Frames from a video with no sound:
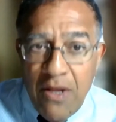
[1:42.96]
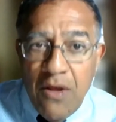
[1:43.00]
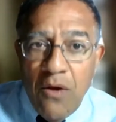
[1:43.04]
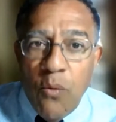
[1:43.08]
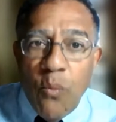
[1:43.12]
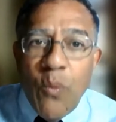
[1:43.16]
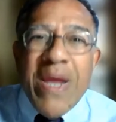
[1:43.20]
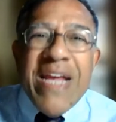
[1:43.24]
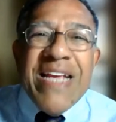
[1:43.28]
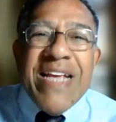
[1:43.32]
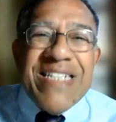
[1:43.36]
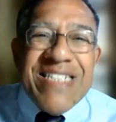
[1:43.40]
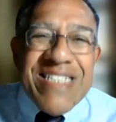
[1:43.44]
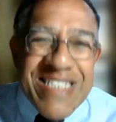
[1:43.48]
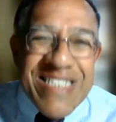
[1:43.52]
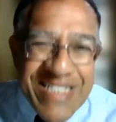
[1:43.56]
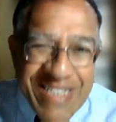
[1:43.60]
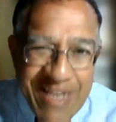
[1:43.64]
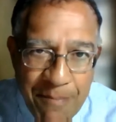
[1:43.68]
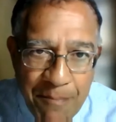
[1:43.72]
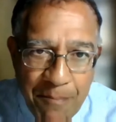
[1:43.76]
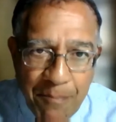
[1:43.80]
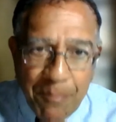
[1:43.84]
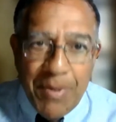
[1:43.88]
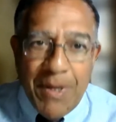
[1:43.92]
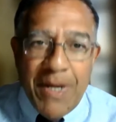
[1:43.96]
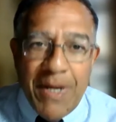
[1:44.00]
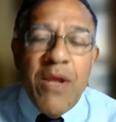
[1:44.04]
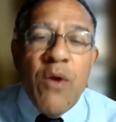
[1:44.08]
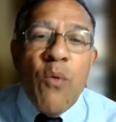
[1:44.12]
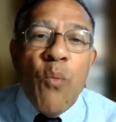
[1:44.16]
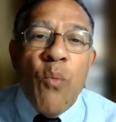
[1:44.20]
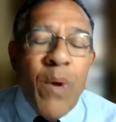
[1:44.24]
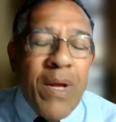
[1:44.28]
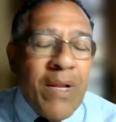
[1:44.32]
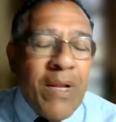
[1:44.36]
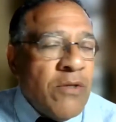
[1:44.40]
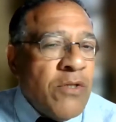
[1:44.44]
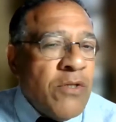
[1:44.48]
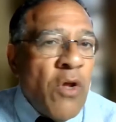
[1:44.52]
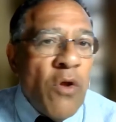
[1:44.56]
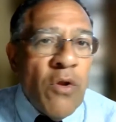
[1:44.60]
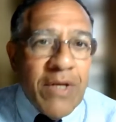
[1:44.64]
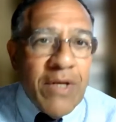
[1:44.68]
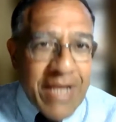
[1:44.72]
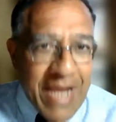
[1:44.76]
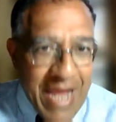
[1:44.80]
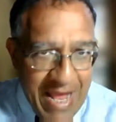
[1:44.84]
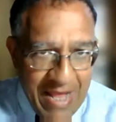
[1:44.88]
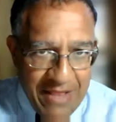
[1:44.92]
We simply will
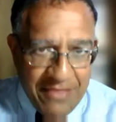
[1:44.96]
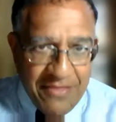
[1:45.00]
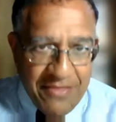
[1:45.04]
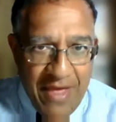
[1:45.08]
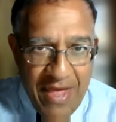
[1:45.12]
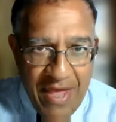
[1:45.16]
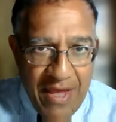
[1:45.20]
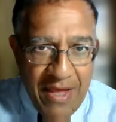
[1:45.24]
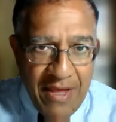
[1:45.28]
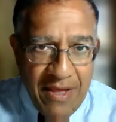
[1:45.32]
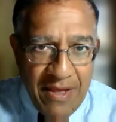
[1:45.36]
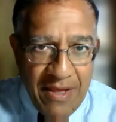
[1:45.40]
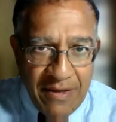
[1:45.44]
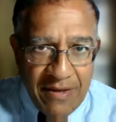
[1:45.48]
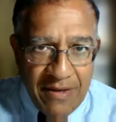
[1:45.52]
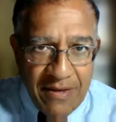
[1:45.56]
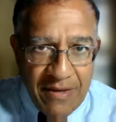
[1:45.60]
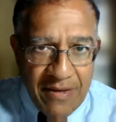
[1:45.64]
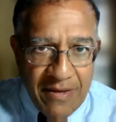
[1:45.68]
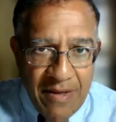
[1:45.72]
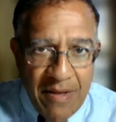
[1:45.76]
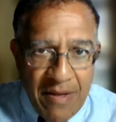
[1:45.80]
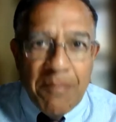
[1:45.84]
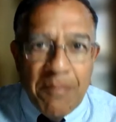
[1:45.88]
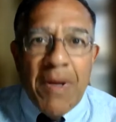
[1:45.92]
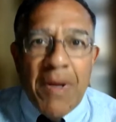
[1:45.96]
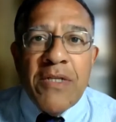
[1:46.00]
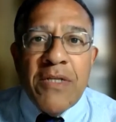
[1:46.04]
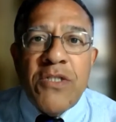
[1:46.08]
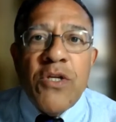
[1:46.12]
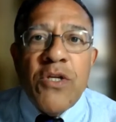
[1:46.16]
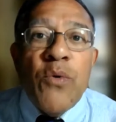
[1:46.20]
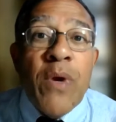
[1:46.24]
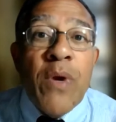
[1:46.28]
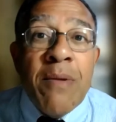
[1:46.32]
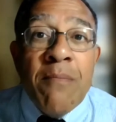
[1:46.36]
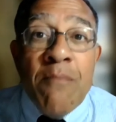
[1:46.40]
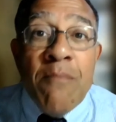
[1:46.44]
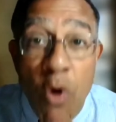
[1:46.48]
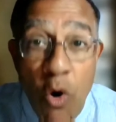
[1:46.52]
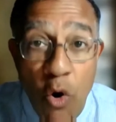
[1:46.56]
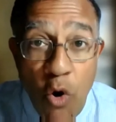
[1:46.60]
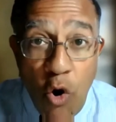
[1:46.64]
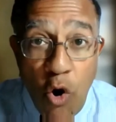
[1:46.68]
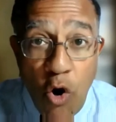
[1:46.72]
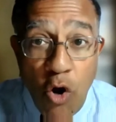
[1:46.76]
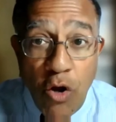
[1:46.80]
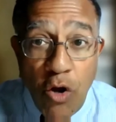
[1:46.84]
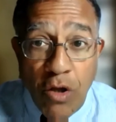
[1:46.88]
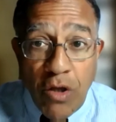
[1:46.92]
not get there by doing
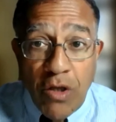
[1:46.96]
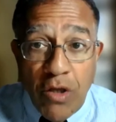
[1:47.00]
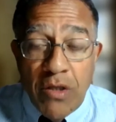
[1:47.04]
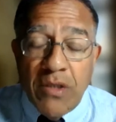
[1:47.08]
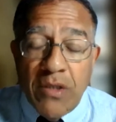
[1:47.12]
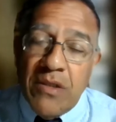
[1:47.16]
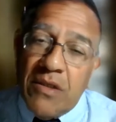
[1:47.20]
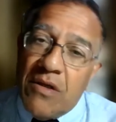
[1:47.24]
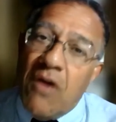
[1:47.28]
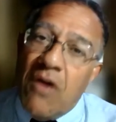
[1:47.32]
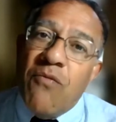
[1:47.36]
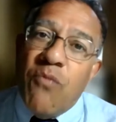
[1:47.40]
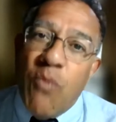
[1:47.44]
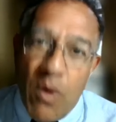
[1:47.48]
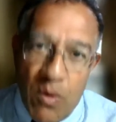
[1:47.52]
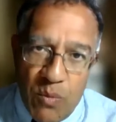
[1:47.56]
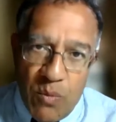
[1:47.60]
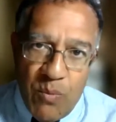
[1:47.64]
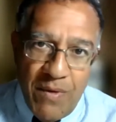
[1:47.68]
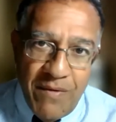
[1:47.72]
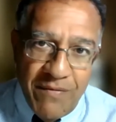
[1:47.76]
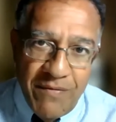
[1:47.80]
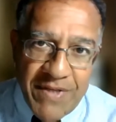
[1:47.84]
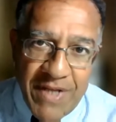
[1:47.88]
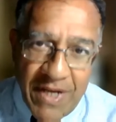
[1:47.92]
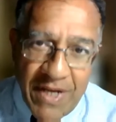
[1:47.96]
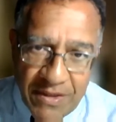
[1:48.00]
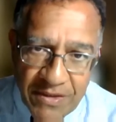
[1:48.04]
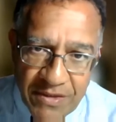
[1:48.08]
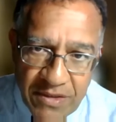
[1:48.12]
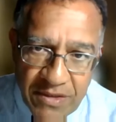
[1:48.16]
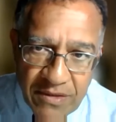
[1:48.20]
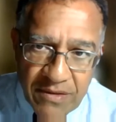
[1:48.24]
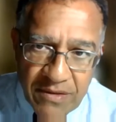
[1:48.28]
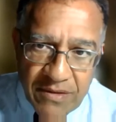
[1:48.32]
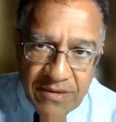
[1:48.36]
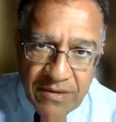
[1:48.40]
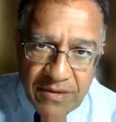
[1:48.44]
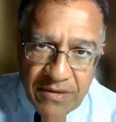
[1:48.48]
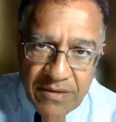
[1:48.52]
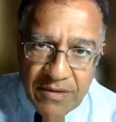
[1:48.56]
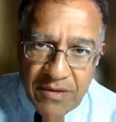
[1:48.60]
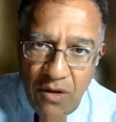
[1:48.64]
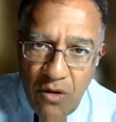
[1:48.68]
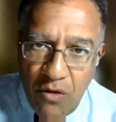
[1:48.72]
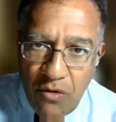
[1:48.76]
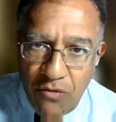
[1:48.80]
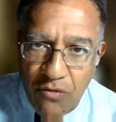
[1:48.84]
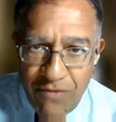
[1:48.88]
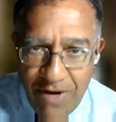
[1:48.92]
more of what we've done
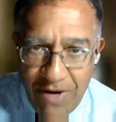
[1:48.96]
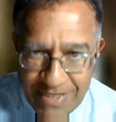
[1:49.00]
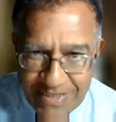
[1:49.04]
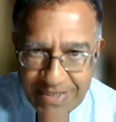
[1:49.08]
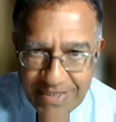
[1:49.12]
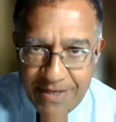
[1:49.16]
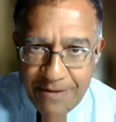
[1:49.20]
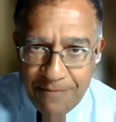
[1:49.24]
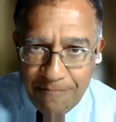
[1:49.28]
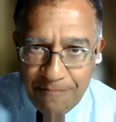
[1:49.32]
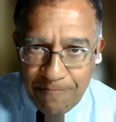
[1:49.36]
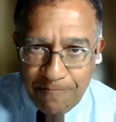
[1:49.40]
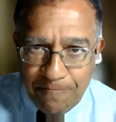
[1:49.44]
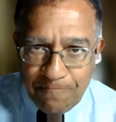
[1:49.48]
already.